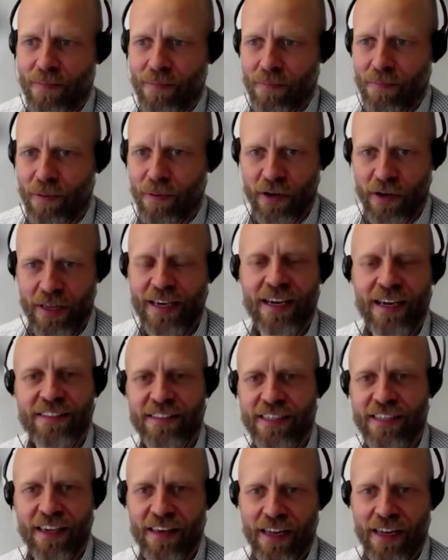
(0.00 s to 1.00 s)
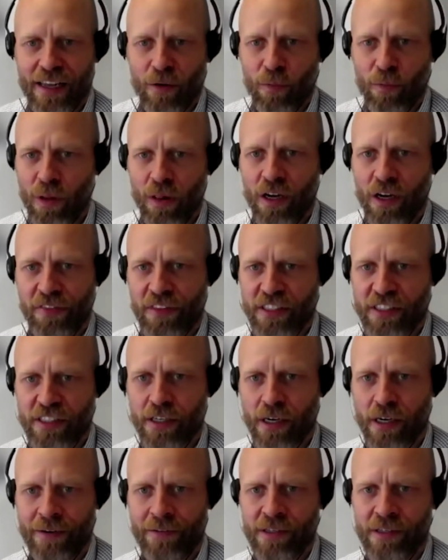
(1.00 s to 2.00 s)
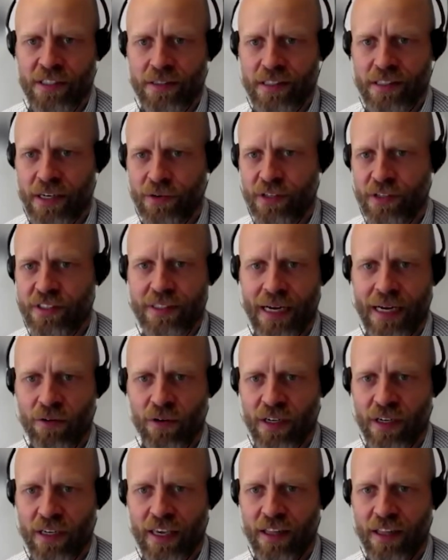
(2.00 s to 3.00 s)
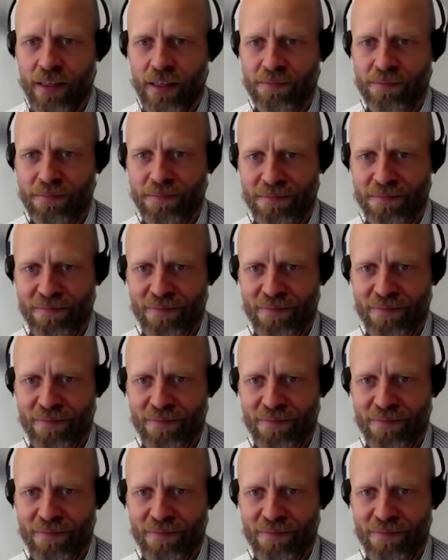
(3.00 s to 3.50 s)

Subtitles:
But he can say that we'll hunt this terrorist down and kill him.